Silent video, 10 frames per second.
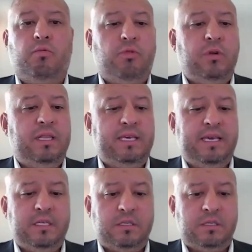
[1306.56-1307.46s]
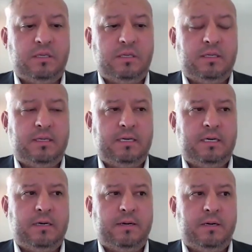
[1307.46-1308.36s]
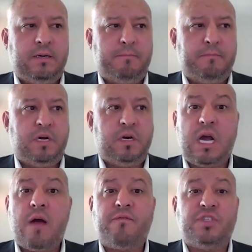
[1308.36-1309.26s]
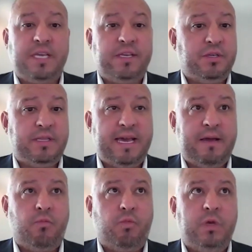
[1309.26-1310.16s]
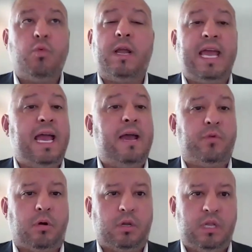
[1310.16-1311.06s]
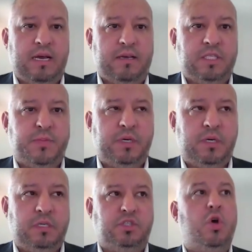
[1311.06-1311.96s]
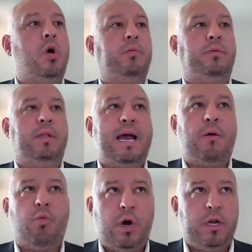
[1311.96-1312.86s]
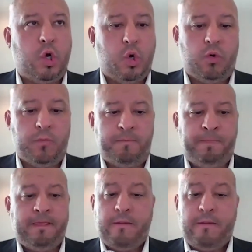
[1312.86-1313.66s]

really is uh, um, a conversation that we want to have with our clients because no, not one home.